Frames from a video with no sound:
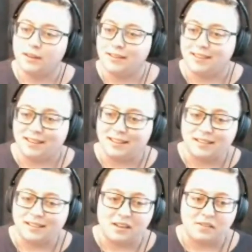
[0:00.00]
uh,
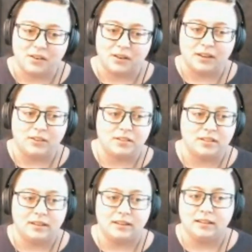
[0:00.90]
if you're
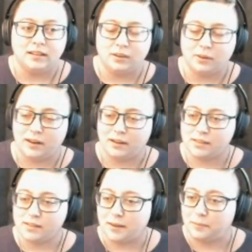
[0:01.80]
interested in hearing what I have to
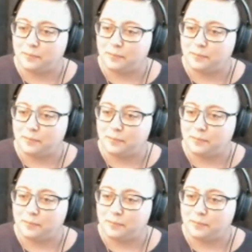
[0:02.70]
say.